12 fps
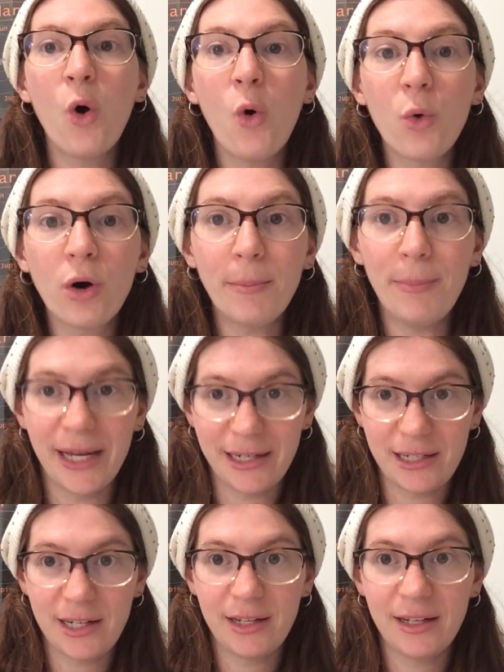
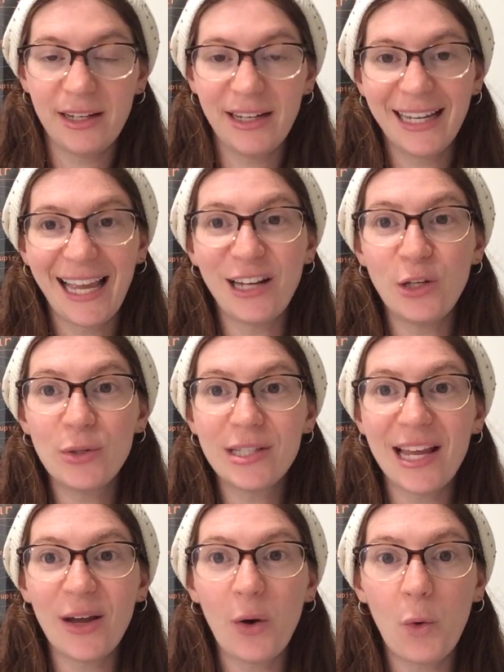orbit. Can you
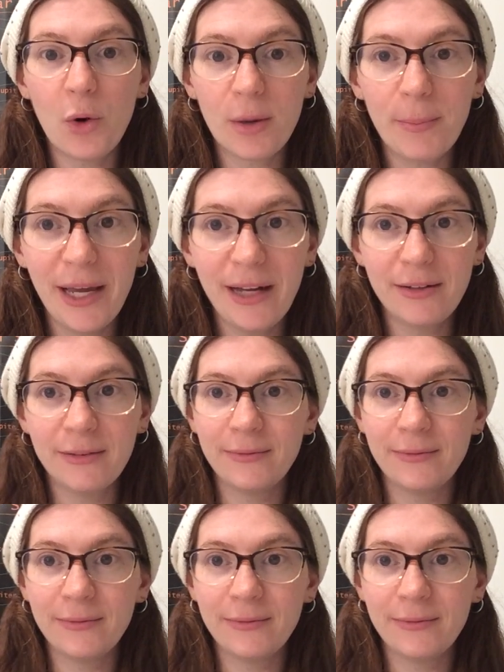say orbit?